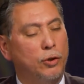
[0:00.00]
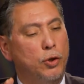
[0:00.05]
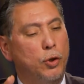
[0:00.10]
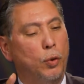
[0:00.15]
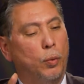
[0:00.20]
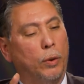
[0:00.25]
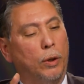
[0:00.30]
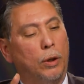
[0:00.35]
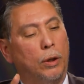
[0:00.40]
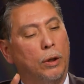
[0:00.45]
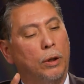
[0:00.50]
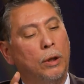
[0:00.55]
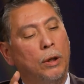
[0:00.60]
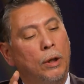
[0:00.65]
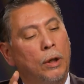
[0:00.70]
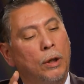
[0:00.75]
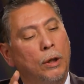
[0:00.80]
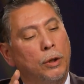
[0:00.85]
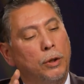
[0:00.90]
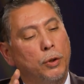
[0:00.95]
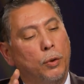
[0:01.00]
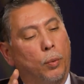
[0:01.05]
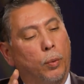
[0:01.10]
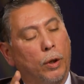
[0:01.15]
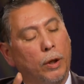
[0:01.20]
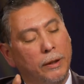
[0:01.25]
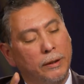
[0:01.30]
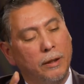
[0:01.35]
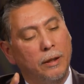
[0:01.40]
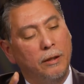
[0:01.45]
you
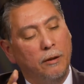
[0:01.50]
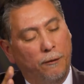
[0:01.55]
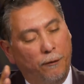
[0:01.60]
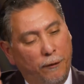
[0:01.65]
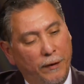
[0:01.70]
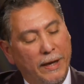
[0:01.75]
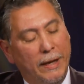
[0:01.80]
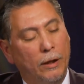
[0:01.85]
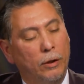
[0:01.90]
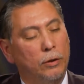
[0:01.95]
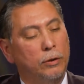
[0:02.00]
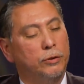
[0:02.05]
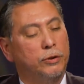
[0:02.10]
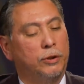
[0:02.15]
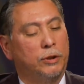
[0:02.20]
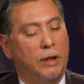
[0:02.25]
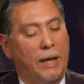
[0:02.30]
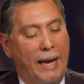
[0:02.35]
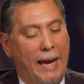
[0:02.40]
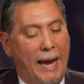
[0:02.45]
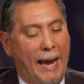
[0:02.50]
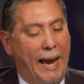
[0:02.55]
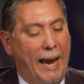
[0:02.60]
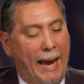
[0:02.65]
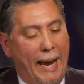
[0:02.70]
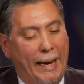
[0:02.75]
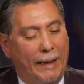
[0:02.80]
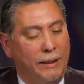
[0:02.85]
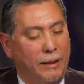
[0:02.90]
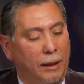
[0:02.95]
worked in the fields,
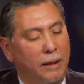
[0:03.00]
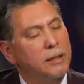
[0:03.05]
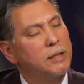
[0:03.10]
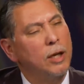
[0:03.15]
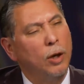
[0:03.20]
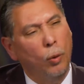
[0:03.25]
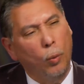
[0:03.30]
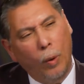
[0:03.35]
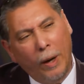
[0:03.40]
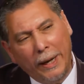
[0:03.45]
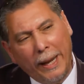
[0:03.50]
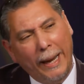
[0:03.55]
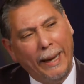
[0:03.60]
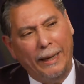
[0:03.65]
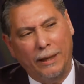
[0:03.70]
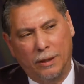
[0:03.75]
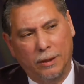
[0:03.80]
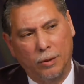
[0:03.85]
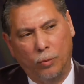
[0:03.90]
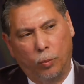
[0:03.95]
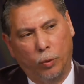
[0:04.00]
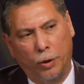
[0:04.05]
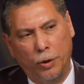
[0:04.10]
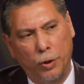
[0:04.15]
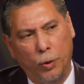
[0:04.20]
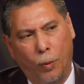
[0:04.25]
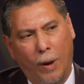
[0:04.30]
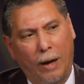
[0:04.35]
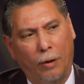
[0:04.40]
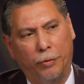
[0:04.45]
and until what age were
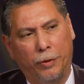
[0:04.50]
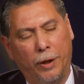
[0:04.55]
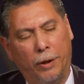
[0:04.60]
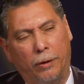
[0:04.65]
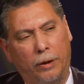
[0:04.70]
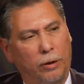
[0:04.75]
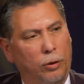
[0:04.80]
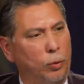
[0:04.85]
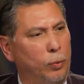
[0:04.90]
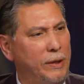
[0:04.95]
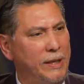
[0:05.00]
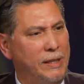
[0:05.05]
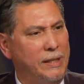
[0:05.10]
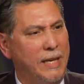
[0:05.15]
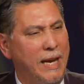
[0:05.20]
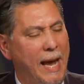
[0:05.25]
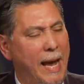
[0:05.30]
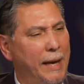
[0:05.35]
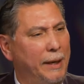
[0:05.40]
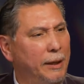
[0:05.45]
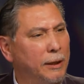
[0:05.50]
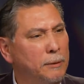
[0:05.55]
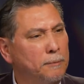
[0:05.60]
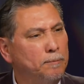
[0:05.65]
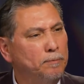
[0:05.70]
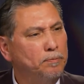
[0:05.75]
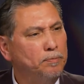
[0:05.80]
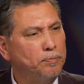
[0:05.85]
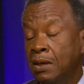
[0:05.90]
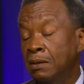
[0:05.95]
you out there in Louisiana?
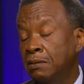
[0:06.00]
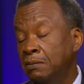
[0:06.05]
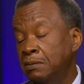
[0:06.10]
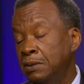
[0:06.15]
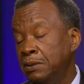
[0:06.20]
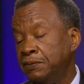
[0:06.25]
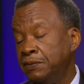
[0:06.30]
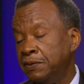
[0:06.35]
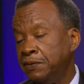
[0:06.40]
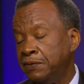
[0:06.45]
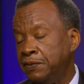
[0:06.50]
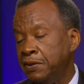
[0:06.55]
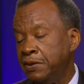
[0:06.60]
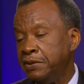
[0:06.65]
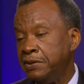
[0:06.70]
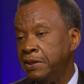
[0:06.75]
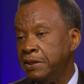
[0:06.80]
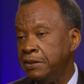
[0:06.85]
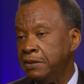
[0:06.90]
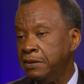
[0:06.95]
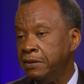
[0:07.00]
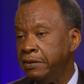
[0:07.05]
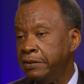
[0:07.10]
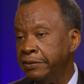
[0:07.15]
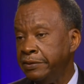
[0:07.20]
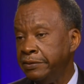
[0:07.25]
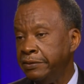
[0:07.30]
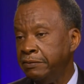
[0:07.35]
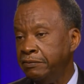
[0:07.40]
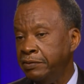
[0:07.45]
Well, it was 13
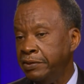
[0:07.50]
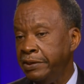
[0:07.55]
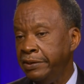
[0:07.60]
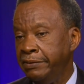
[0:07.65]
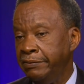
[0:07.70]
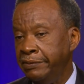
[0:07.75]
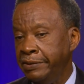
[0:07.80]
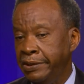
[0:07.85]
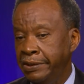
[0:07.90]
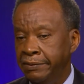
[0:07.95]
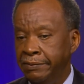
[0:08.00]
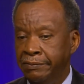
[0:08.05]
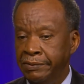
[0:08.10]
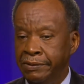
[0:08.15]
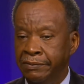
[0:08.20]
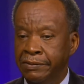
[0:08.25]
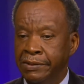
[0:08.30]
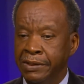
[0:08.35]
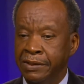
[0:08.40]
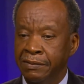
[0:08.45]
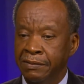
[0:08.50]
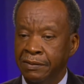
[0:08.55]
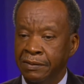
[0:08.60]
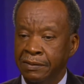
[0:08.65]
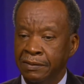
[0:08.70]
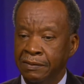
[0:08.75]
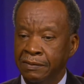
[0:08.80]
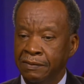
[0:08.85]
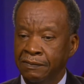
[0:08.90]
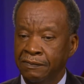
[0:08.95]
years we worked
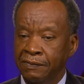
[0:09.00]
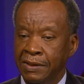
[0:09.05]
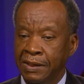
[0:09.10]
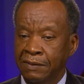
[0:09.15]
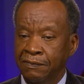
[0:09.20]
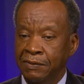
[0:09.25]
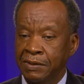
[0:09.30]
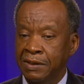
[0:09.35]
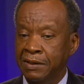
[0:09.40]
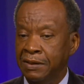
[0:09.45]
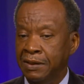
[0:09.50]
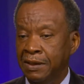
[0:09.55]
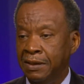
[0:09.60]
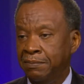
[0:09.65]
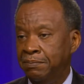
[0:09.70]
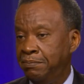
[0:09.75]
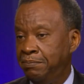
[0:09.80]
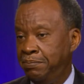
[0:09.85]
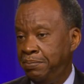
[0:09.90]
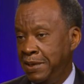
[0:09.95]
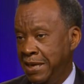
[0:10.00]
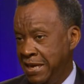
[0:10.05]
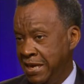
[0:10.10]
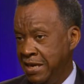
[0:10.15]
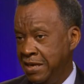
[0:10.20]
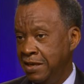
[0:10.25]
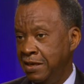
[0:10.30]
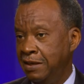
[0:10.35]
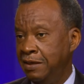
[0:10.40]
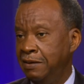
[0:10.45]
and we didn't get
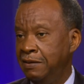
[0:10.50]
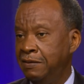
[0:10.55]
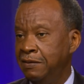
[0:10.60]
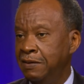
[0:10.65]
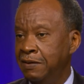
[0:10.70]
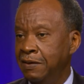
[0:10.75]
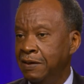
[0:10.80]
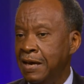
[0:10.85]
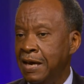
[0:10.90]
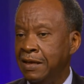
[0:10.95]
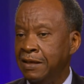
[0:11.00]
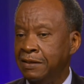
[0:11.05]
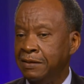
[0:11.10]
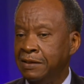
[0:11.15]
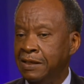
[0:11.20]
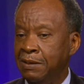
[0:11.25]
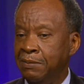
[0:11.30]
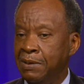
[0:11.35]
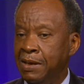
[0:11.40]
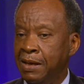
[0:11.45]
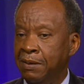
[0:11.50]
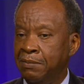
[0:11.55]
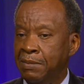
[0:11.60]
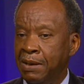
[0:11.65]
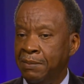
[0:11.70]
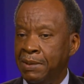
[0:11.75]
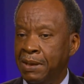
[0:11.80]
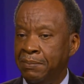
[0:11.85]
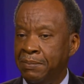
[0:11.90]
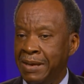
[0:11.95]
paid. So you got to understand
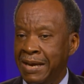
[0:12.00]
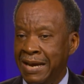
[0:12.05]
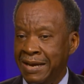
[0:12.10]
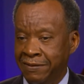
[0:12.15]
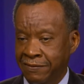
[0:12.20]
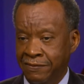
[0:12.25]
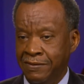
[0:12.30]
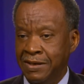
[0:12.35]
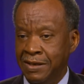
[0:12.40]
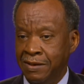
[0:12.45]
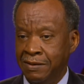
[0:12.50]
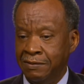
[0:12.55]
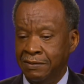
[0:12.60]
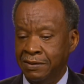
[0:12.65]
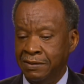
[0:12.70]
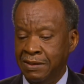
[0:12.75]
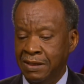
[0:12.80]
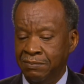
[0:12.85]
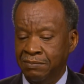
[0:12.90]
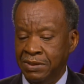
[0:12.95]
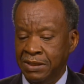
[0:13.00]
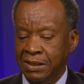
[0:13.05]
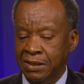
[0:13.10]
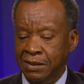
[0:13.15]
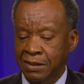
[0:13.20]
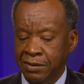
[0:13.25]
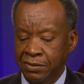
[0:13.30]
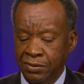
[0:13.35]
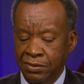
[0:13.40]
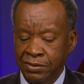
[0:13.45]
my background is that being
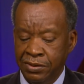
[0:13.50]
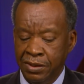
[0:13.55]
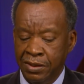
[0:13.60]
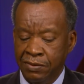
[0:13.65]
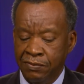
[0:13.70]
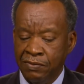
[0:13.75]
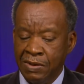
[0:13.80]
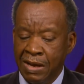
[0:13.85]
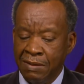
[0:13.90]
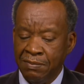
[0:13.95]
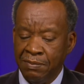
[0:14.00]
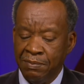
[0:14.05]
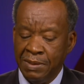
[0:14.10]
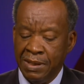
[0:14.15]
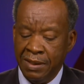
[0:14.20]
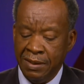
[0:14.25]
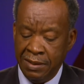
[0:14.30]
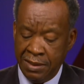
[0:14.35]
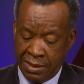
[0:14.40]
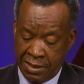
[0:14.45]
a sharecropper, my